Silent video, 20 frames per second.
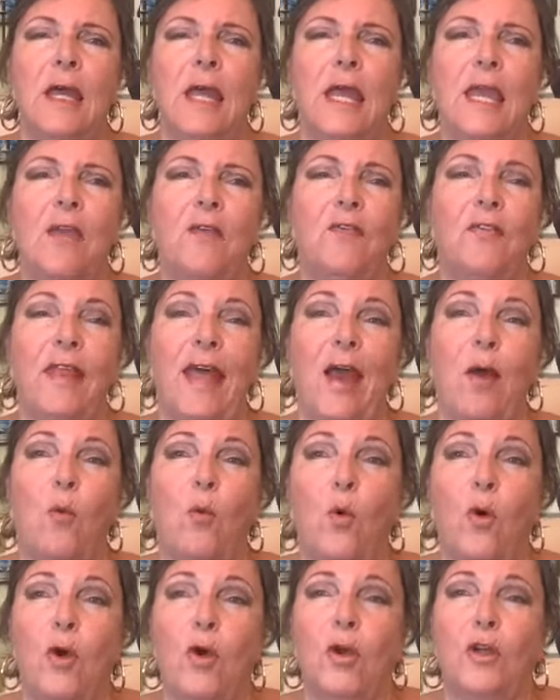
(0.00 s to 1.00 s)
If that
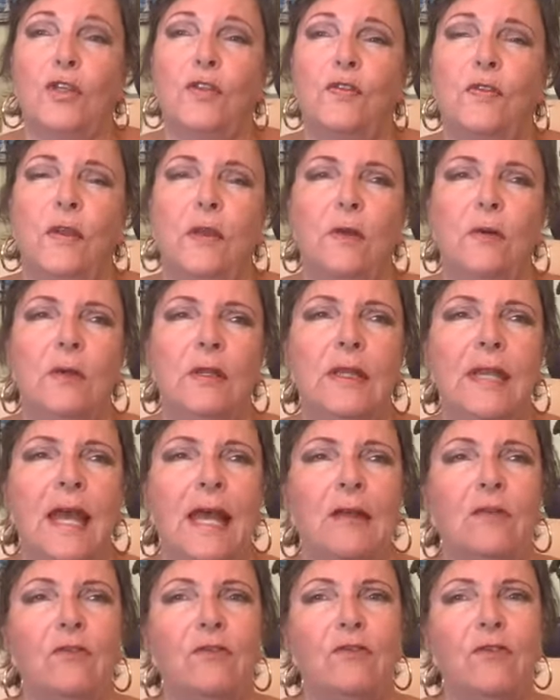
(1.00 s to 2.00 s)
works for you and
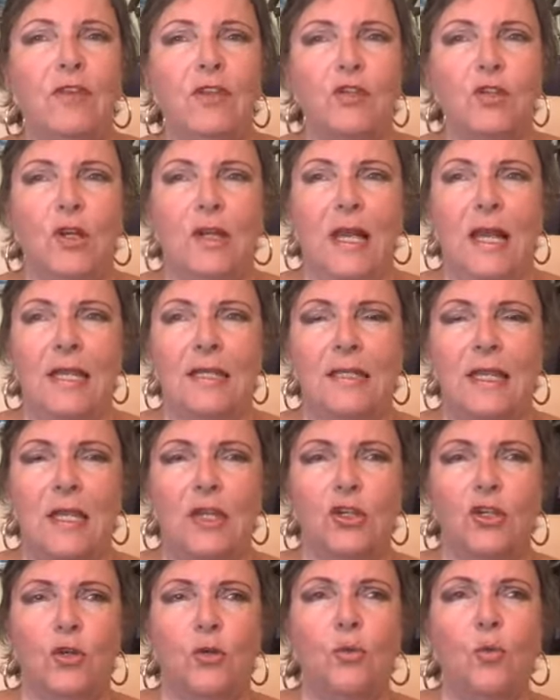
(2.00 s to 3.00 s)
that
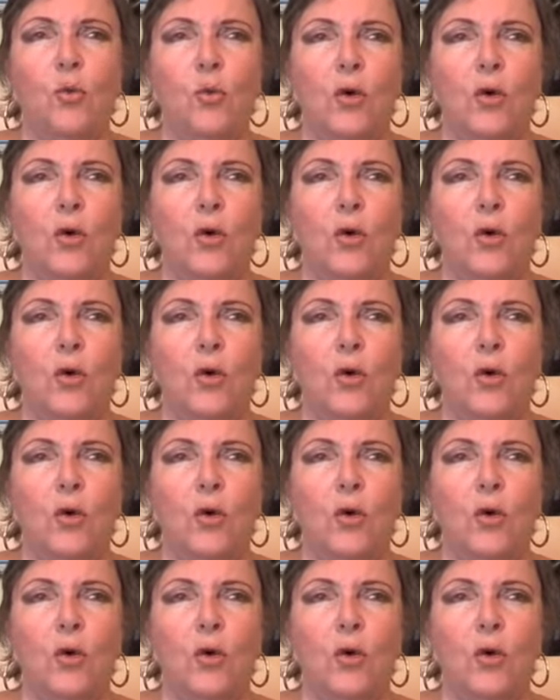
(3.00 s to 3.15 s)
visualization